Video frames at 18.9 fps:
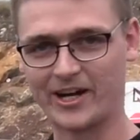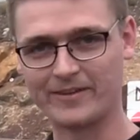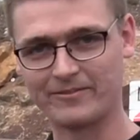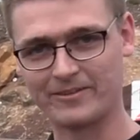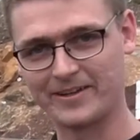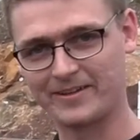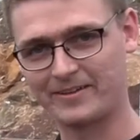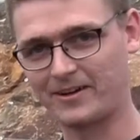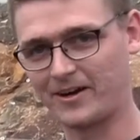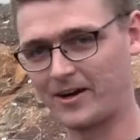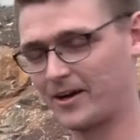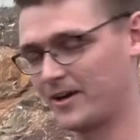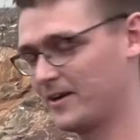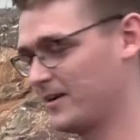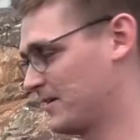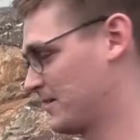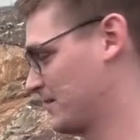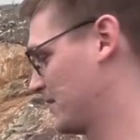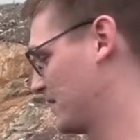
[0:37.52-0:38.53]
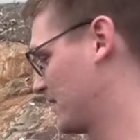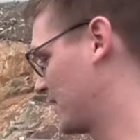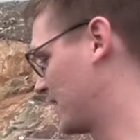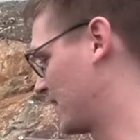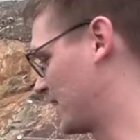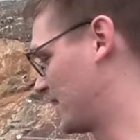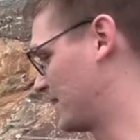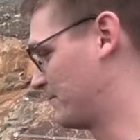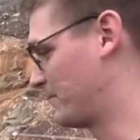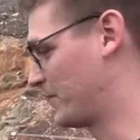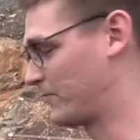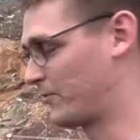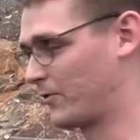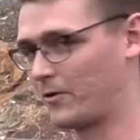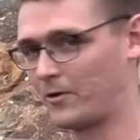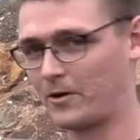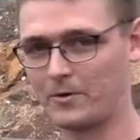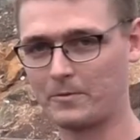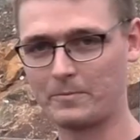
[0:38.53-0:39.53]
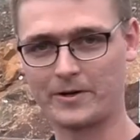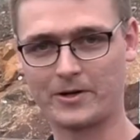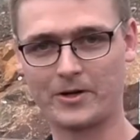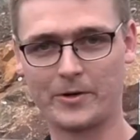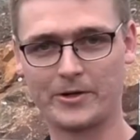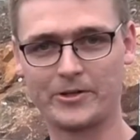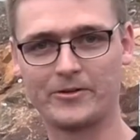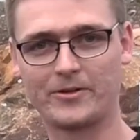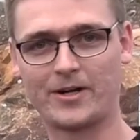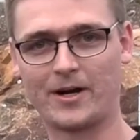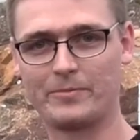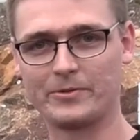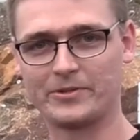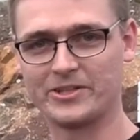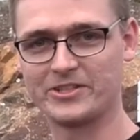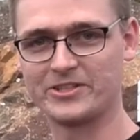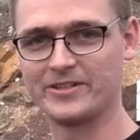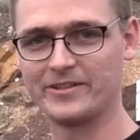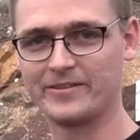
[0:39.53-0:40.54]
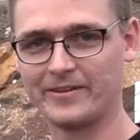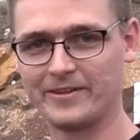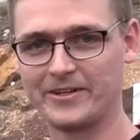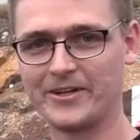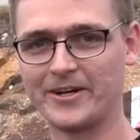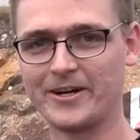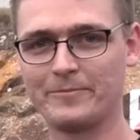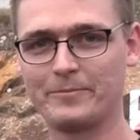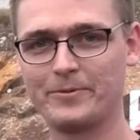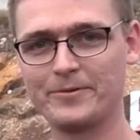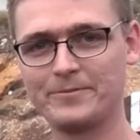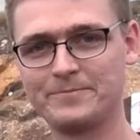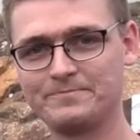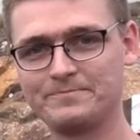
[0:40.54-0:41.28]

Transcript: driverless car before we're going to competitions in Europe.